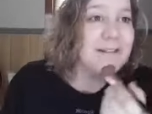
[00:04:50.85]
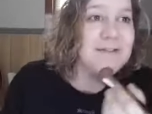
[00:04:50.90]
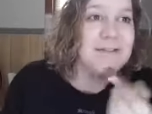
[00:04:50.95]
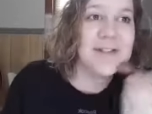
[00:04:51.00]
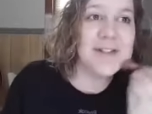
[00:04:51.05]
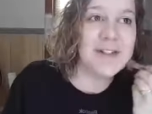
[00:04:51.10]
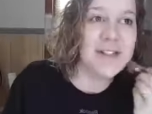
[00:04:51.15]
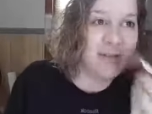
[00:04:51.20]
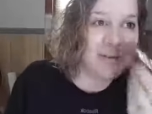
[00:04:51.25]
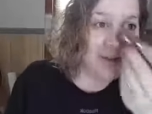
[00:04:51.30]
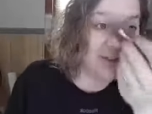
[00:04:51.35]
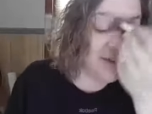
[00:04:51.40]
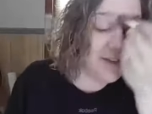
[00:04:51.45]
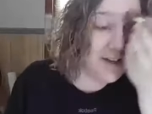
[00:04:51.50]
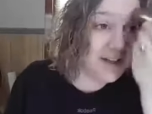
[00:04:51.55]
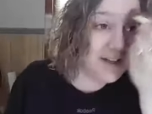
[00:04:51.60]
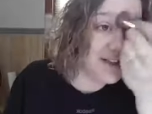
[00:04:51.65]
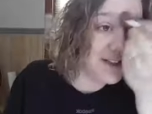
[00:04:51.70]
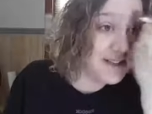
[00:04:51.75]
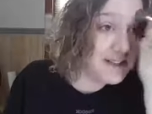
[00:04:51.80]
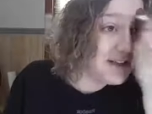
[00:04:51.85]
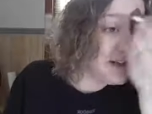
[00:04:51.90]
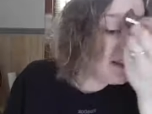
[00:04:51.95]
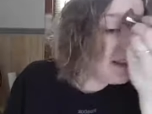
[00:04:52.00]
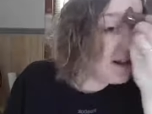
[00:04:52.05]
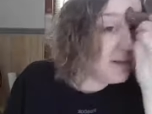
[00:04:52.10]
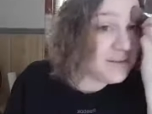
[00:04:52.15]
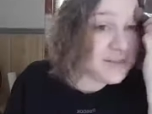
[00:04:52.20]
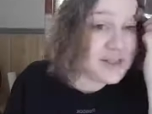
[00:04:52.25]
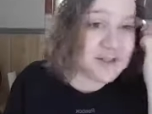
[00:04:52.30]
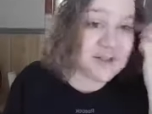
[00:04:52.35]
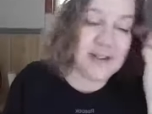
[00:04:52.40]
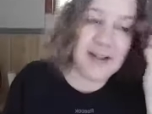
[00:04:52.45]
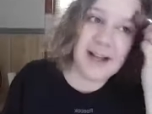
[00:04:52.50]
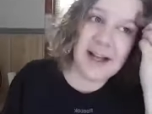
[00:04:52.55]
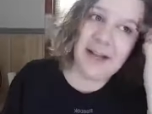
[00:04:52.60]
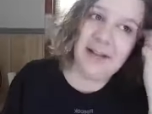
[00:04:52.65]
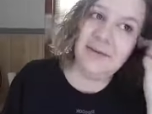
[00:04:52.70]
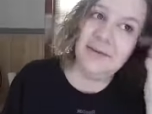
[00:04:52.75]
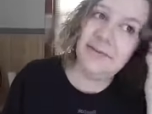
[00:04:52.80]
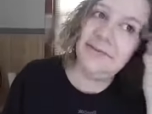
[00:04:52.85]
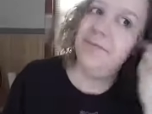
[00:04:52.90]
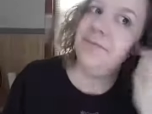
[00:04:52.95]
So it's going to be fun to see them doing that.